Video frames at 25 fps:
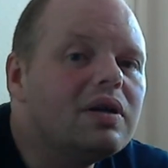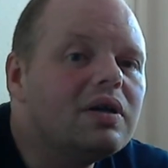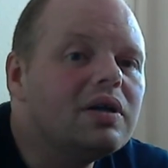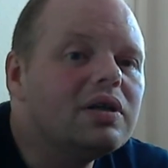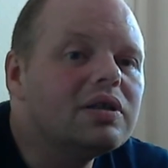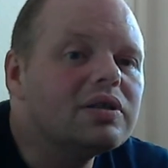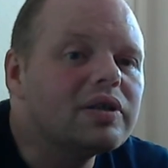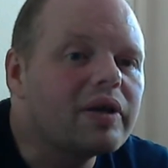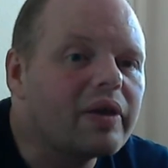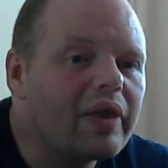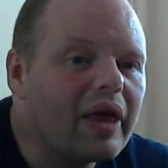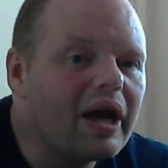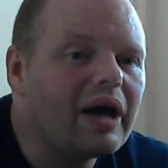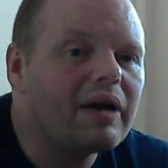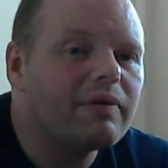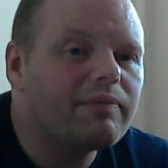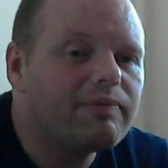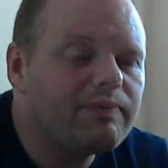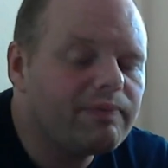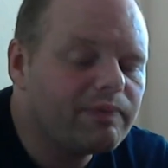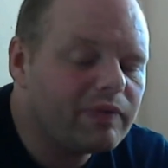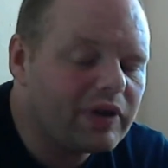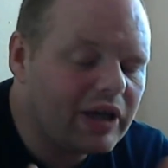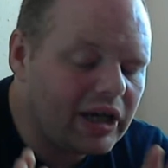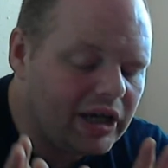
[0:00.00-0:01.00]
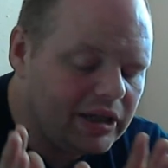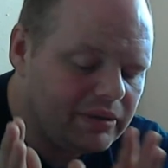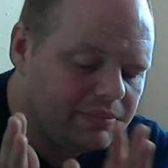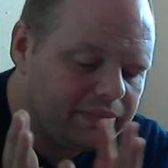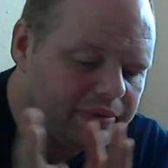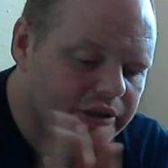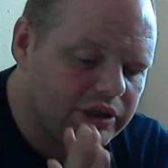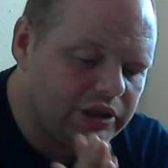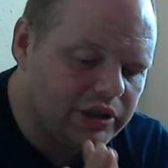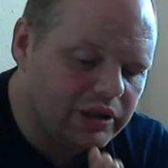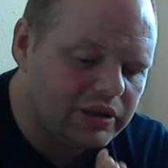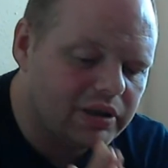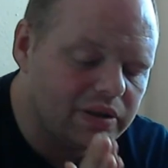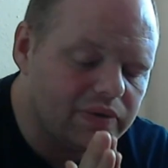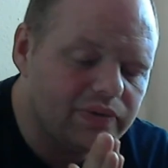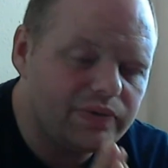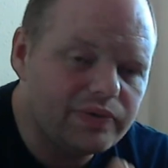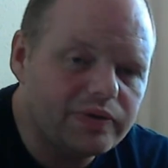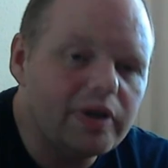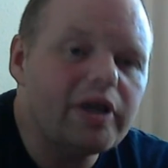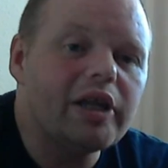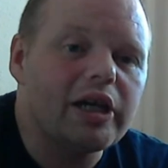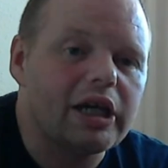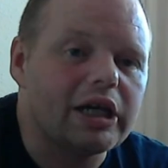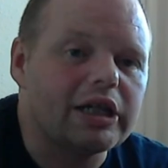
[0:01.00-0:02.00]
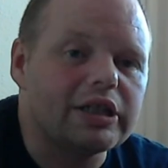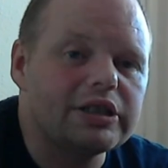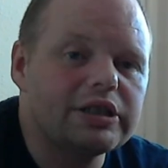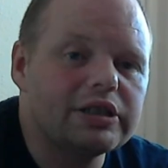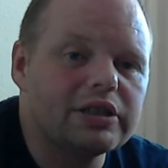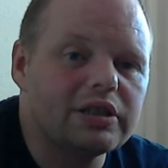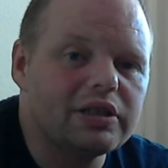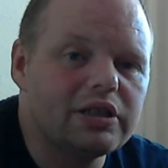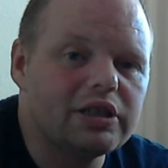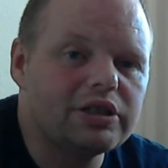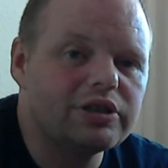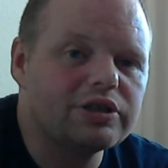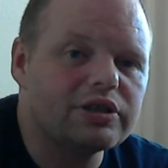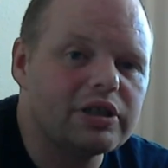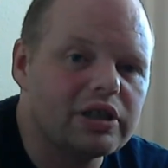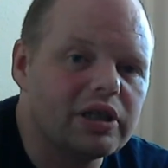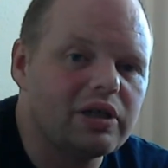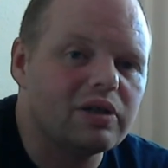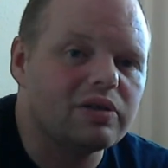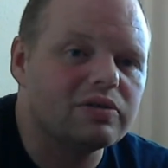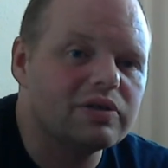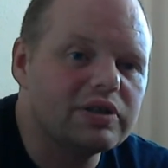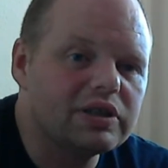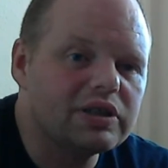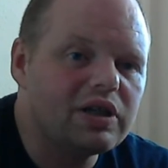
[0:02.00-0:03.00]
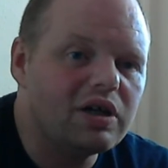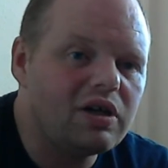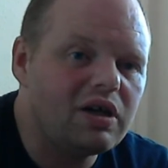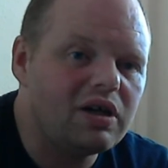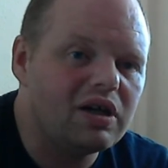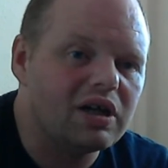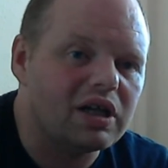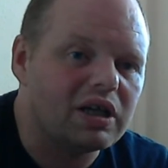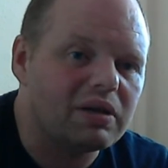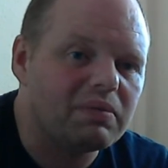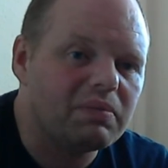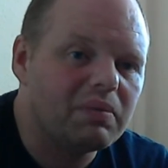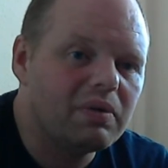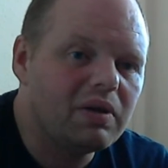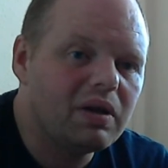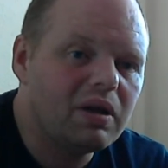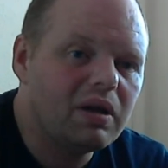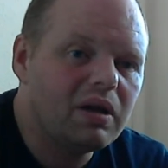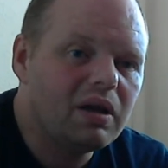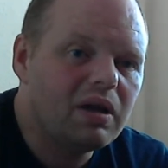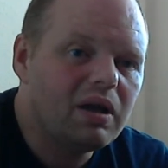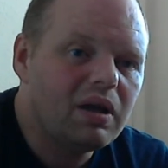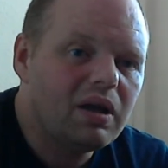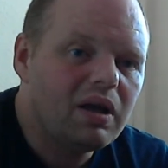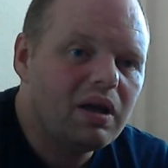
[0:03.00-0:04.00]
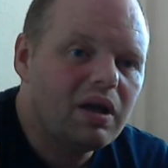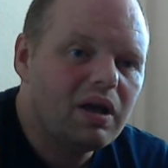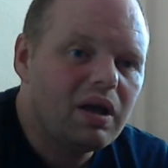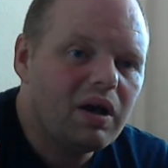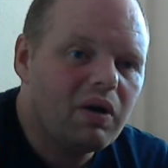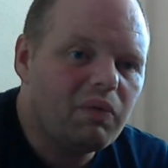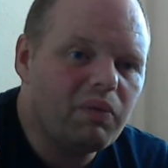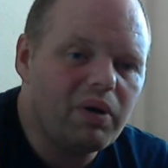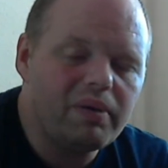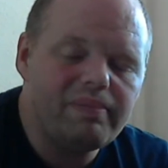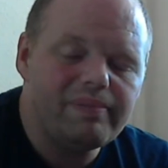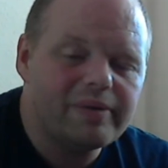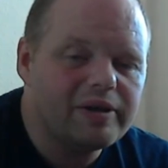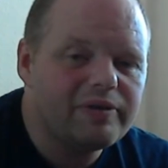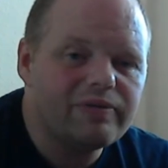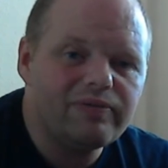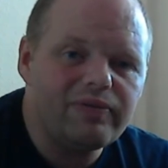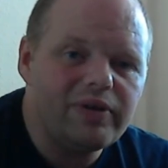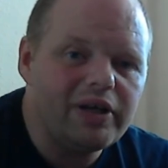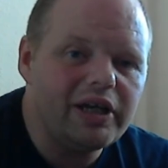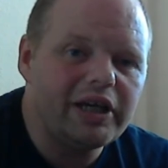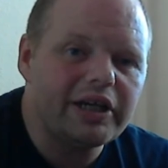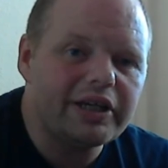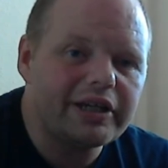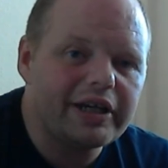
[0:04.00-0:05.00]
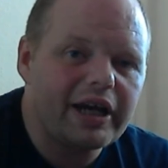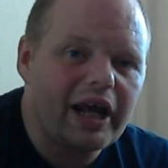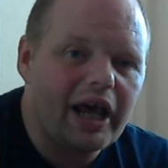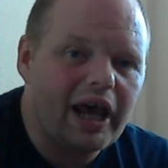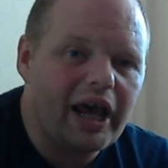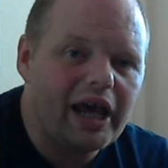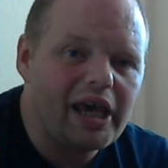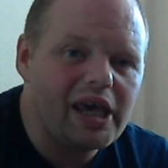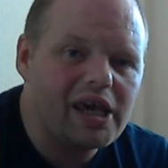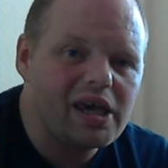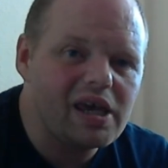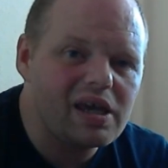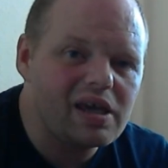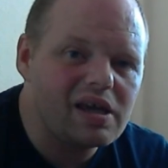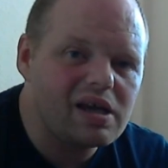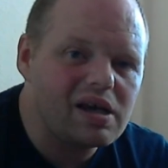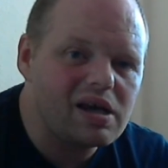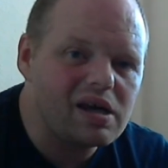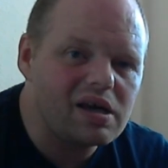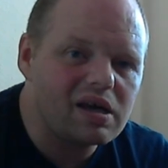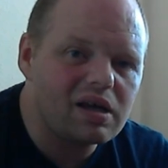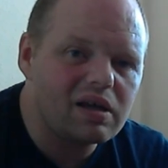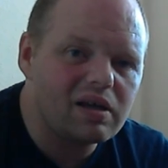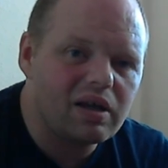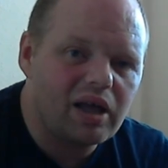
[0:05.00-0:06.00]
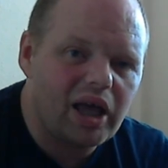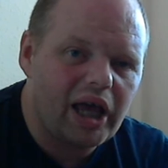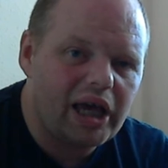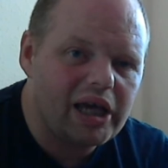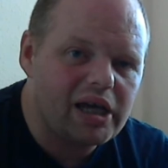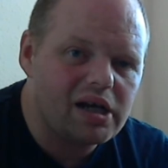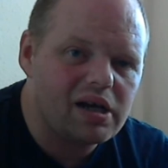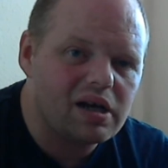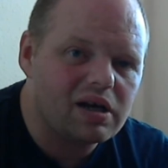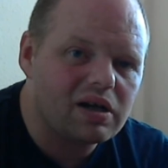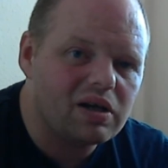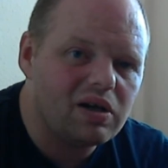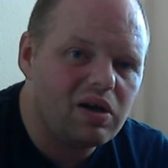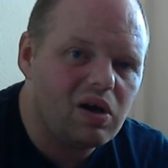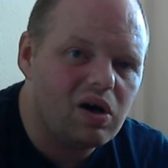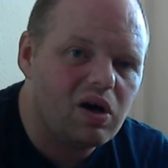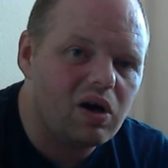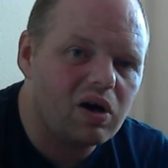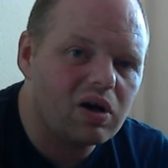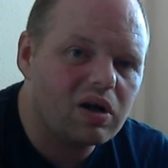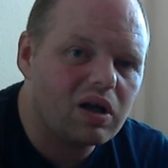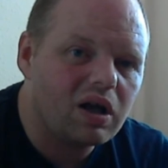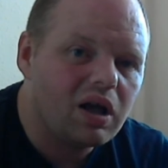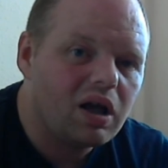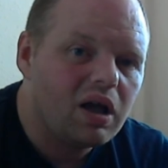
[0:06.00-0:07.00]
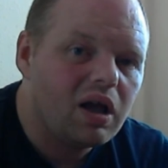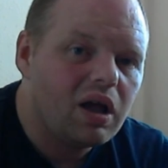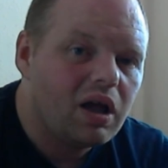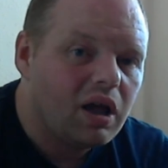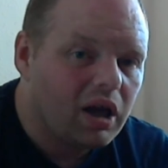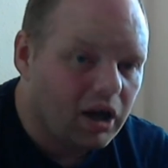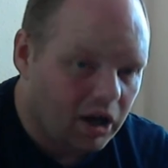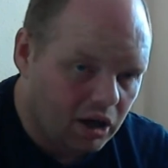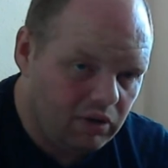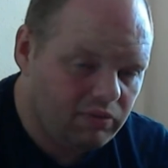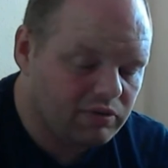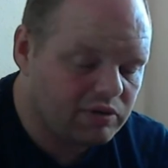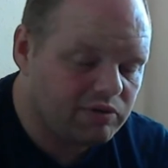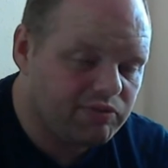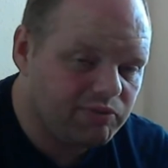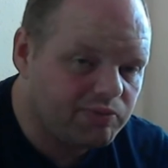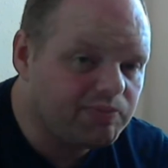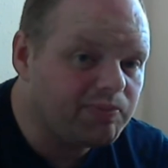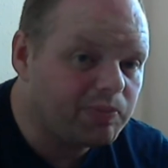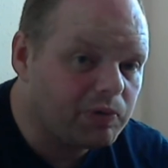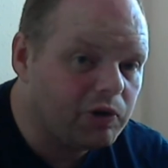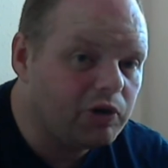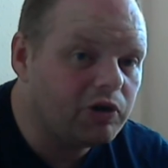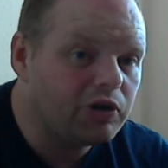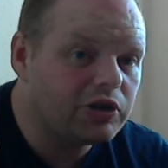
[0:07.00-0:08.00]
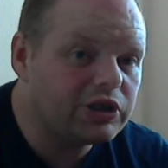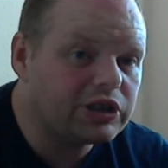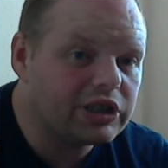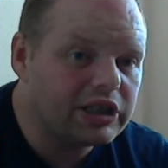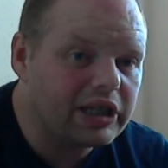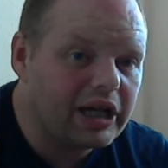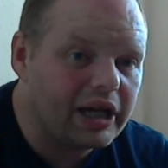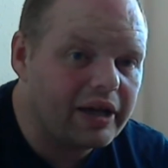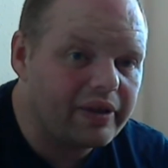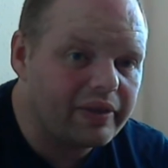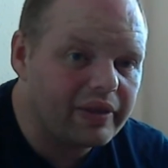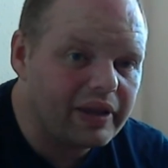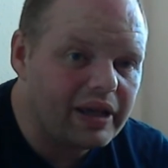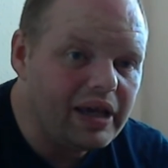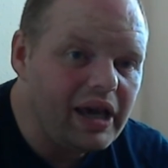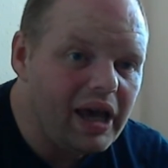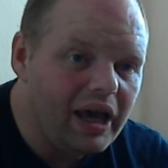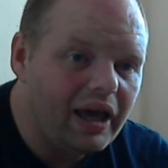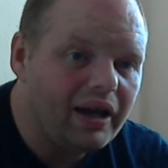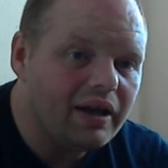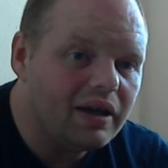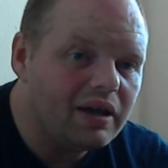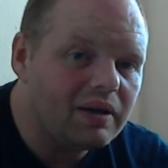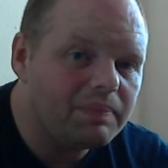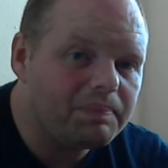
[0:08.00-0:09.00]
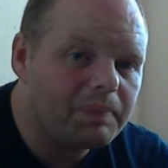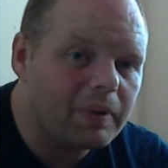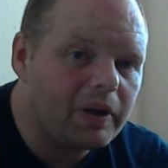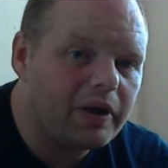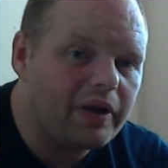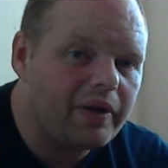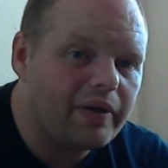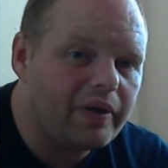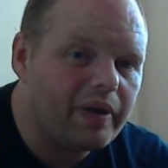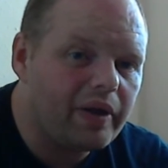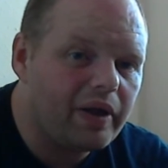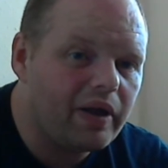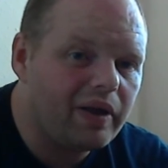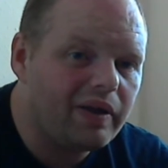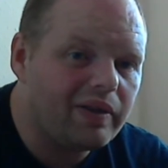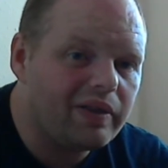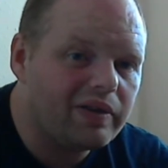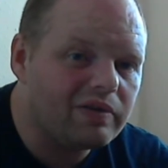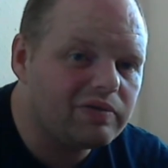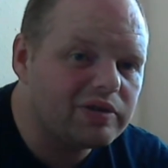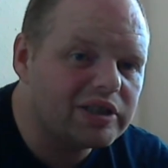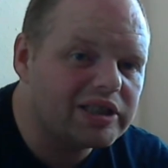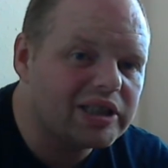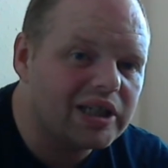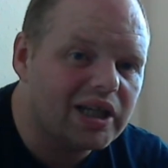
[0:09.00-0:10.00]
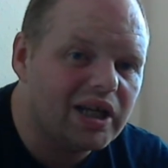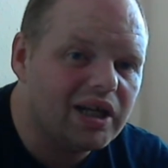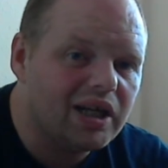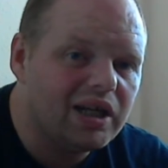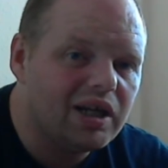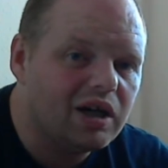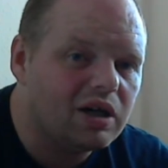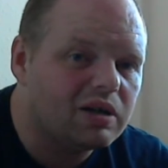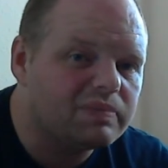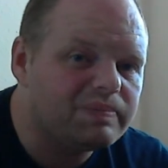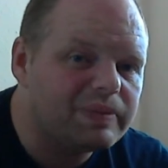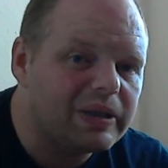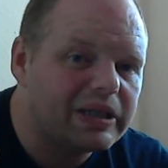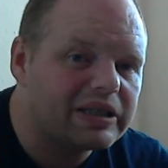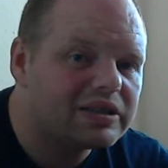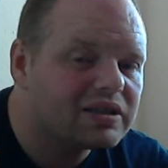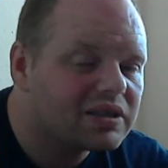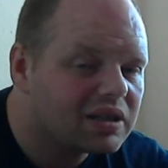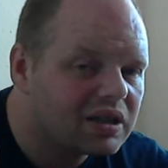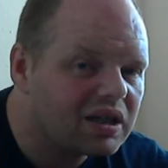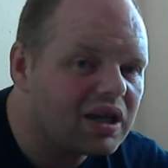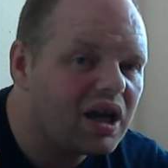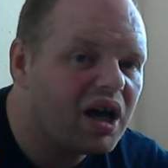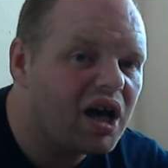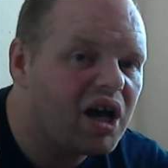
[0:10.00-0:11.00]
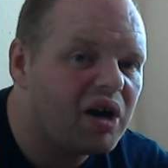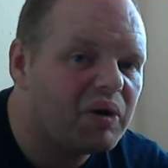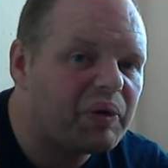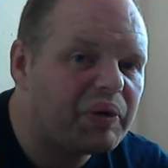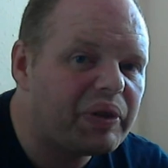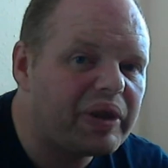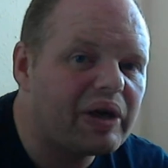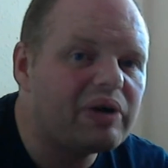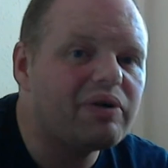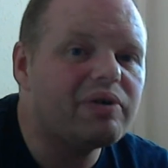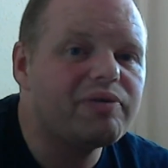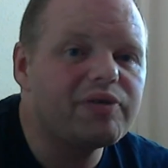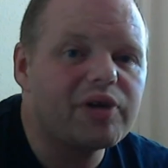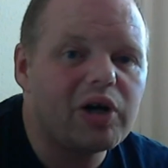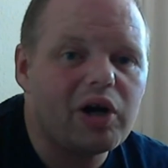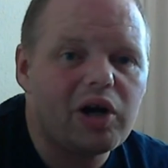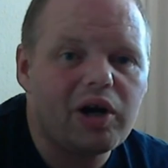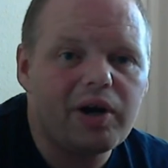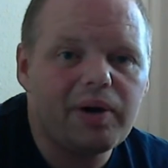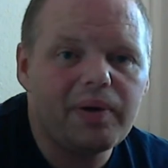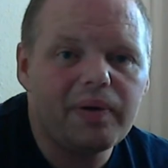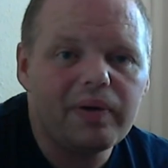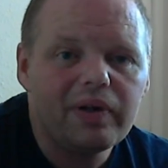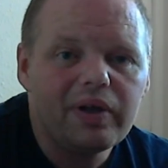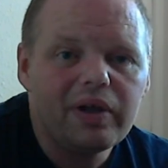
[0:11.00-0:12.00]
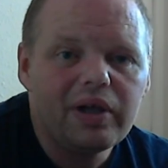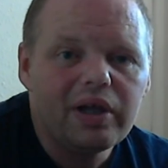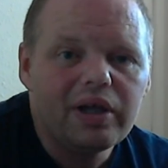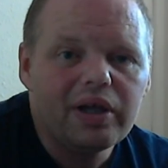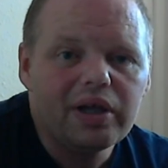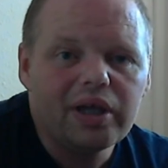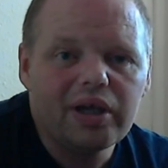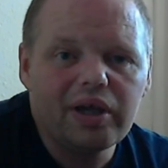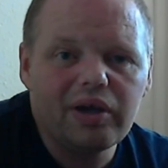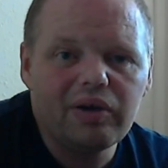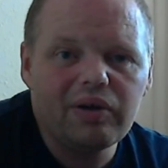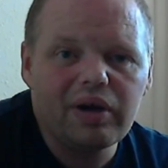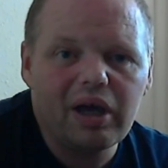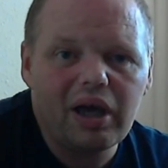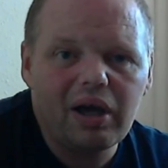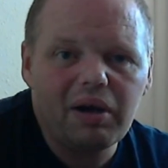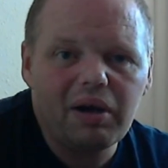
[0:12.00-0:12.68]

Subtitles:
But that game should have finished literally on time. When we finished at 8 o'clock, it was virtually at the end, but there was still a little bit to go. And now I've got to,